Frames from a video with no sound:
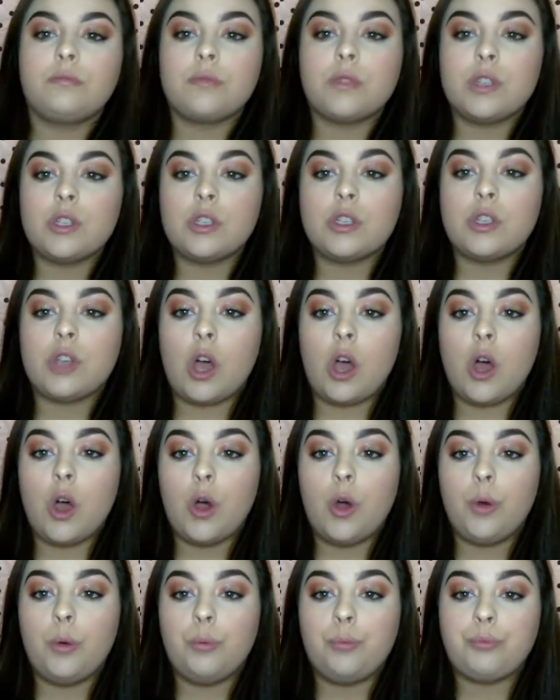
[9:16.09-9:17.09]

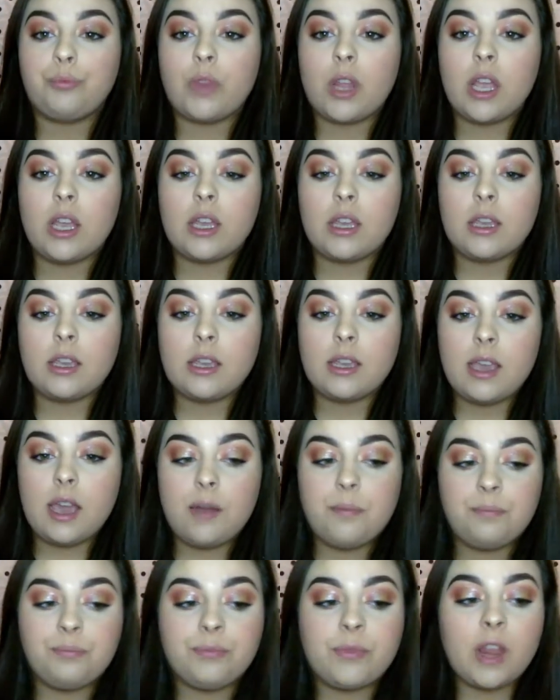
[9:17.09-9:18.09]
So,
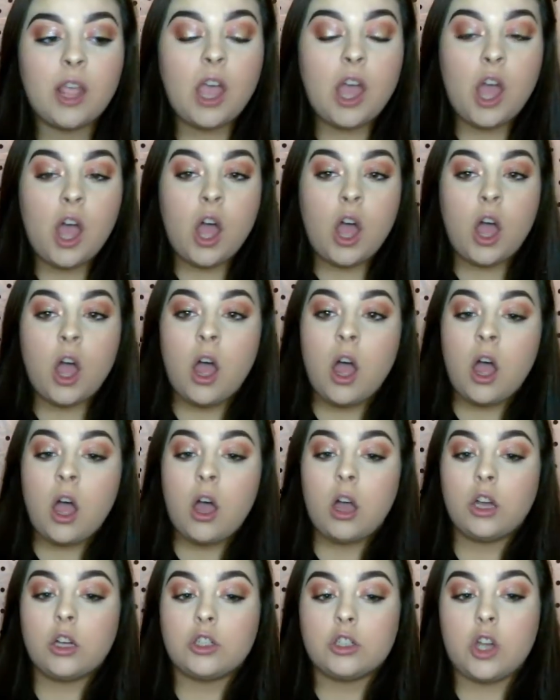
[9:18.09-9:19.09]
yeah.
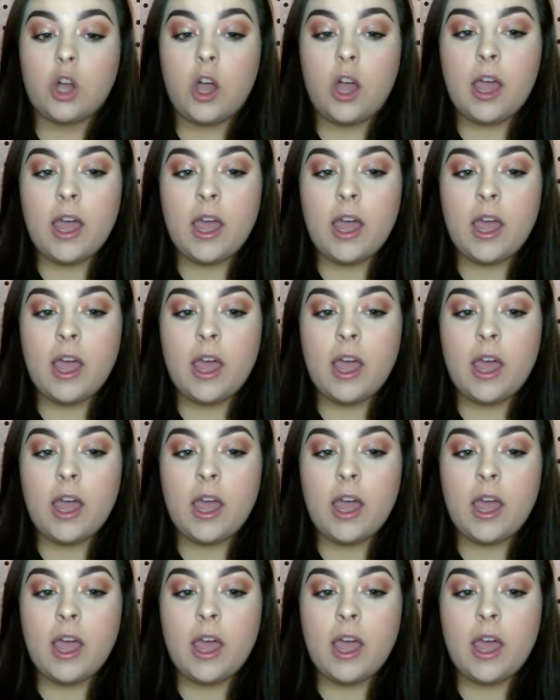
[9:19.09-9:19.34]
Go